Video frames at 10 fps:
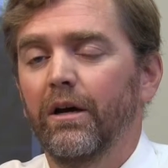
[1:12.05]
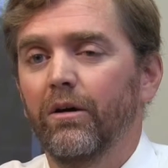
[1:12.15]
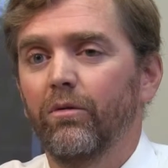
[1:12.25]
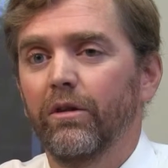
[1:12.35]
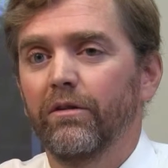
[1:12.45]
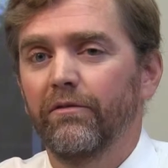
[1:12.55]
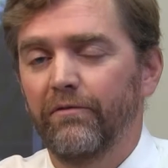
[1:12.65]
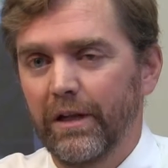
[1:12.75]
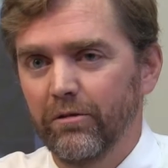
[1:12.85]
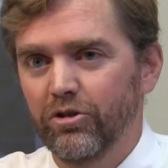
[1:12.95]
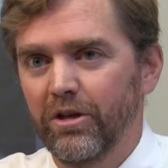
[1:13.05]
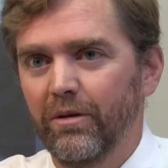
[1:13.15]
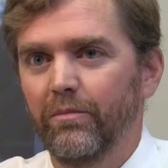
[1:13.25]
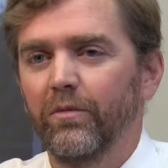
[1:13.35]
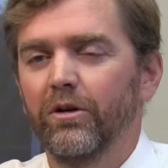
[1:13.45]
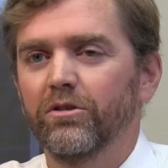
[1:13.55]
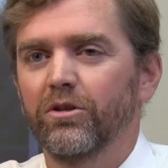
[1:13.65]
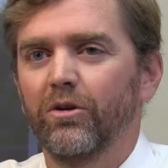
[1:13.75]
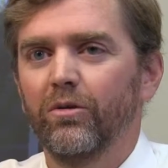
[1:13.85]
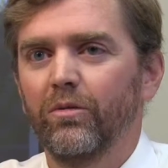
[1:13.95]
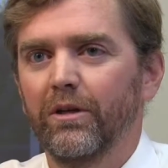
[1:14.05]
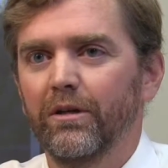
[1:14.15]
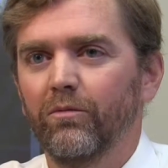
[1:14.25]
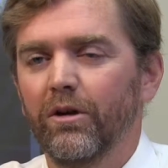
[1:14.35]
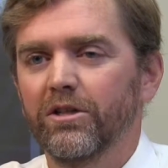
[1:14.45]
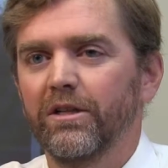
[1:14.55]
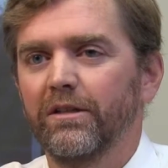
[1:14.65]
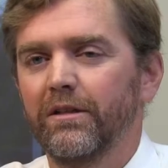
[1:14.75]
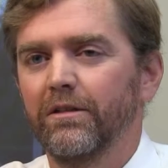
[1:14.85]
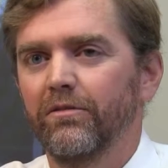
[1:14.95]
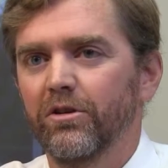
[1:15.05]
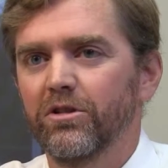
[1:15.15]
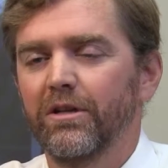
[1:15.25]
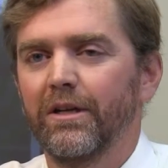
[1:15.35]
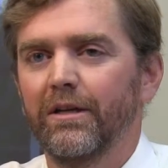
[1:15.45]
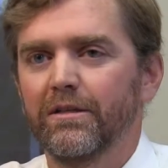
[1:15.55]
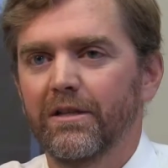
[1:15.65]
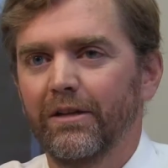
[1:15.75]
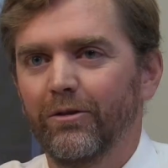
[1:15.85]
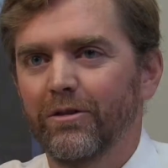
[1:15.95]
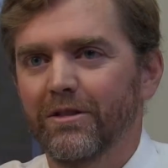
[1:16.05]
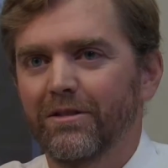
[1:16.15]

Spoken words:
with a fellowship also at Washington University in St. Louis.